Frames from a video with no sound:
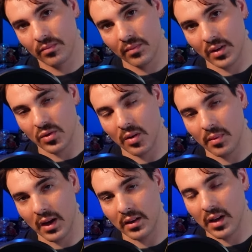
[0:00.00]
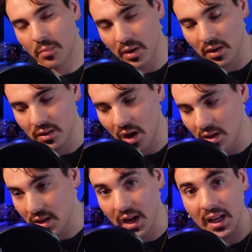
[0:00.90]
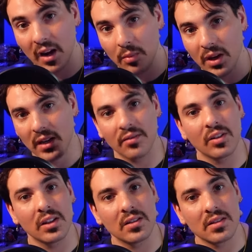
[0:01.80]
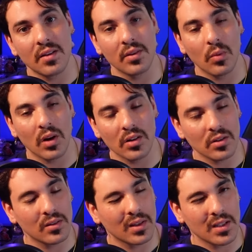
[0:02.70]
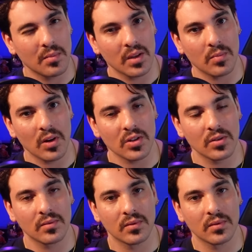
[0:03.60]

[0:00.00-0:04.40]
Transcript: Thanks for coming by. Get a uh, Sonicare Protective Clean 7100. That's the best brush.